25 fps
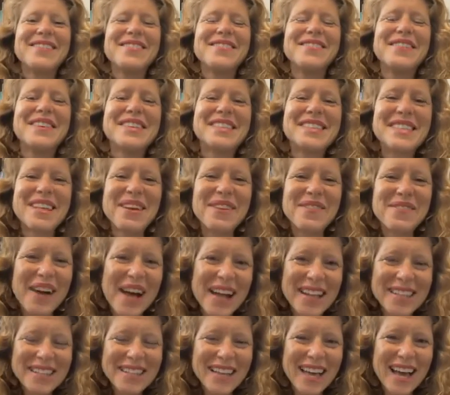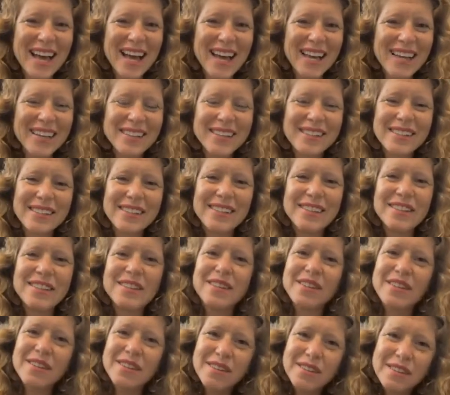Ve'savata,
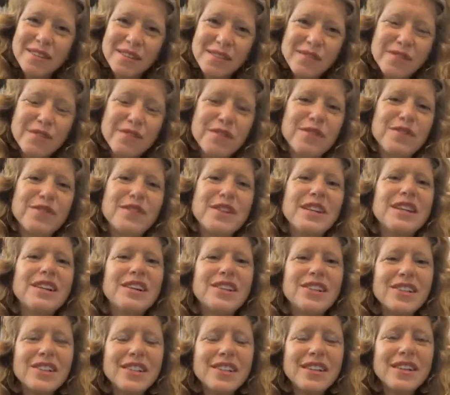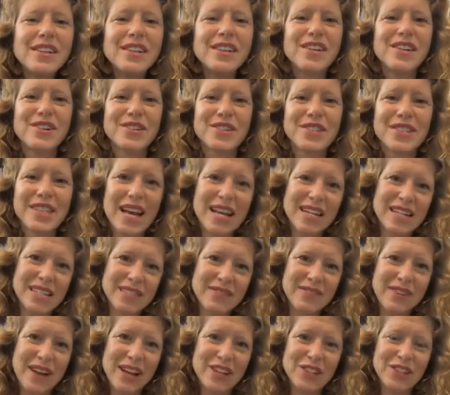feel your
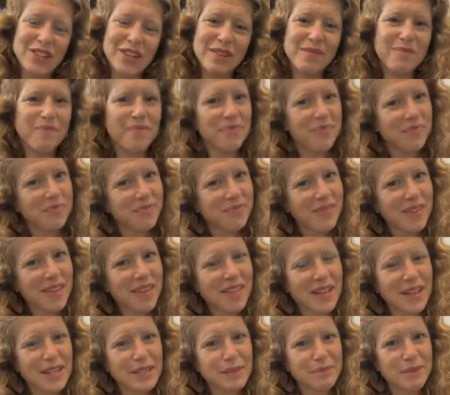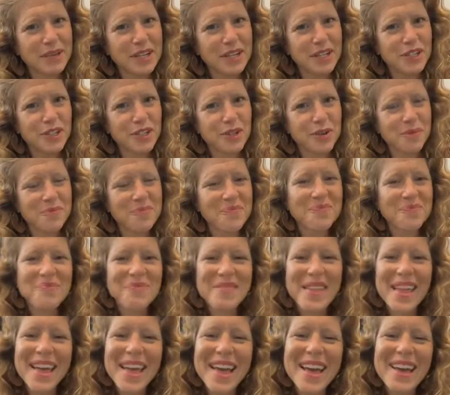satisfaction. That's my issue.
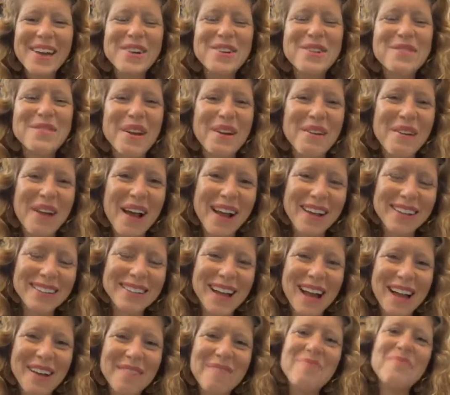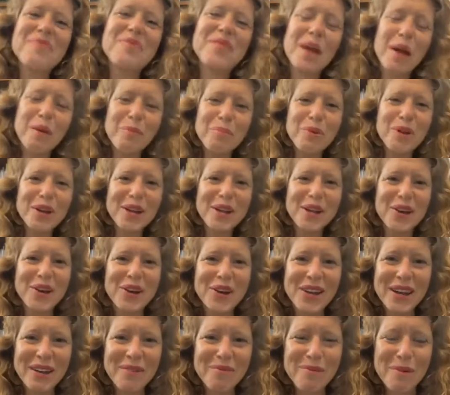Uverachta, I'm pretty
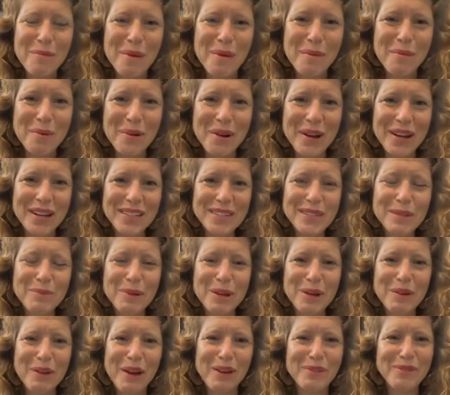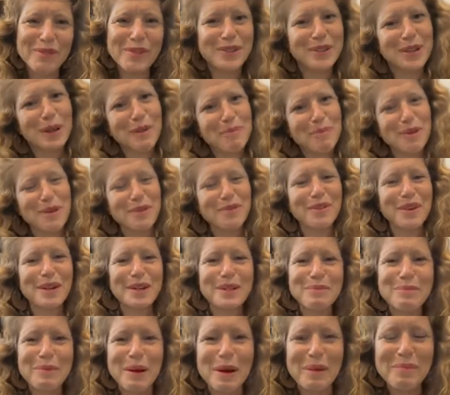good at remembering to be grateful. Not
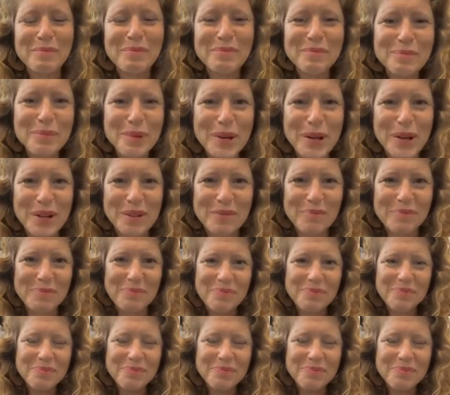perfect, but pretty good.